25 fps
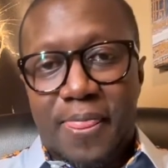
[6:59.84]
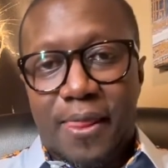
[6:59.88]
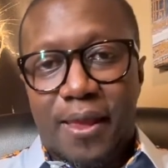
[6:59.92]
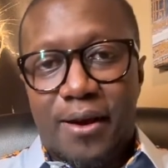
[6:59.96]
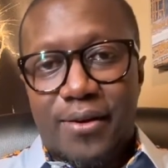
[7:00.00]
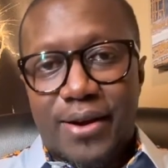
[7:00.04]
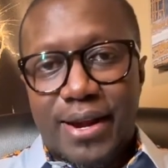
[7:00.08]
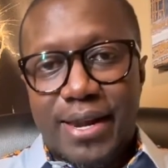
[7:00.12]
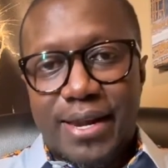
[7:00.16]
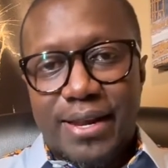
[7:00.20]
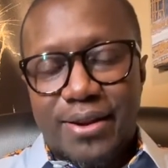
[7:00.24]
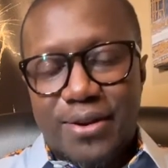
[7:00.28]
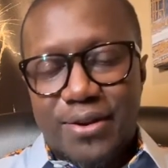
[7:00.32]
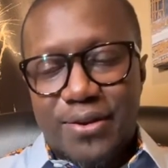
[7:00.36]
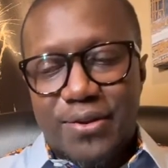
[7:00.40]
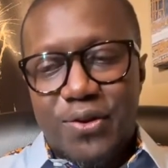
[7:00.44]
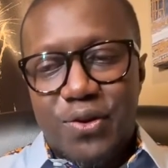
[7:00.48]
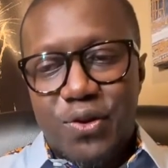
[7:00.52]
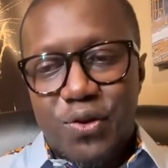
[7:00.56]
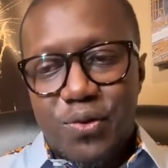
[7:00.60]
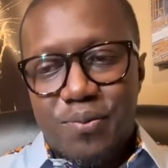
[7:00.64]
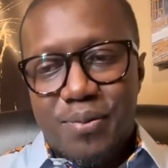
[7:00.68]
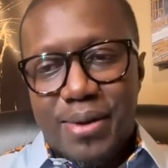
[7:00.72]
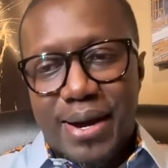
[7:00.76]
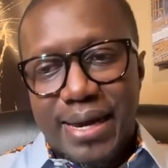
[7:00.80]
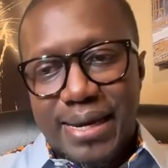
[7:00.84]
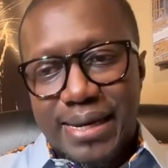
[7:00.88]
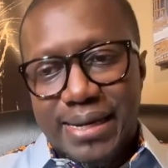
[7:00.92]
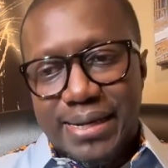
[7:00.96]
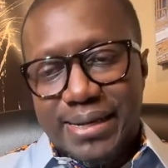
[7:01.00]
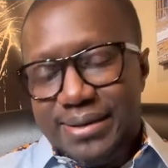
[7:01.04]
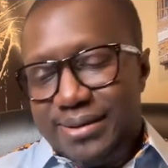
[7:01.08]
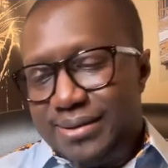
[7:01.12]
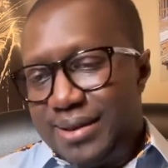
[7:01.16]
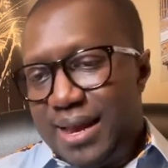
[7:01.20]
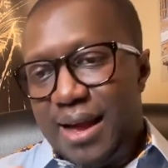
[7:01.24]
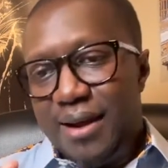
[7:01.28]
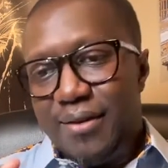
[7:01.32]
All right, you might
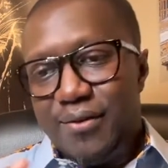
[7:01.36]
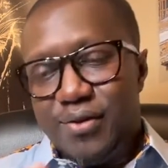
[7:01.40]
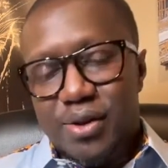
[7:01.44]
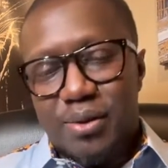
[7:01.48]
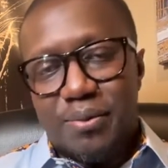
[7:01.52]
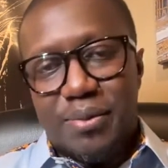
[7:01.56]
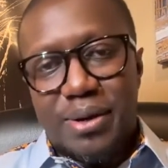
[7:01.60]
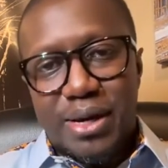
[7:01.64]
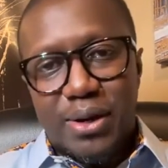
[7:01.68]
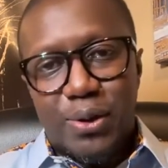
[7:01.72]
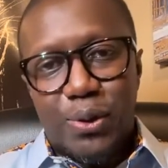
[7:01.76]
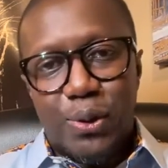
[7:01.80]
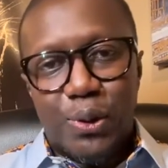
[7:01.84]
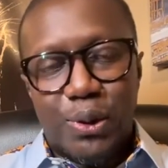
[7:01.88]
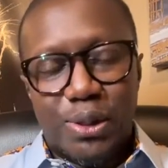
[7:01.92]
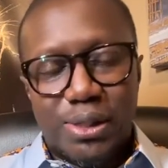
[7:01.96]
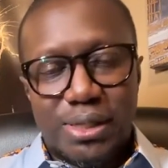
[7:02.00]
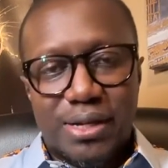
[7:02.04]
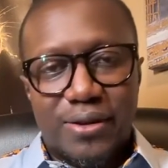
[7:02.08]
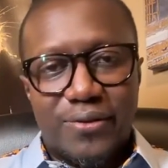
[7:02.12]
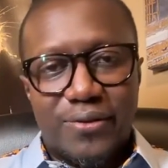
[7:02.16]
have somebody who looks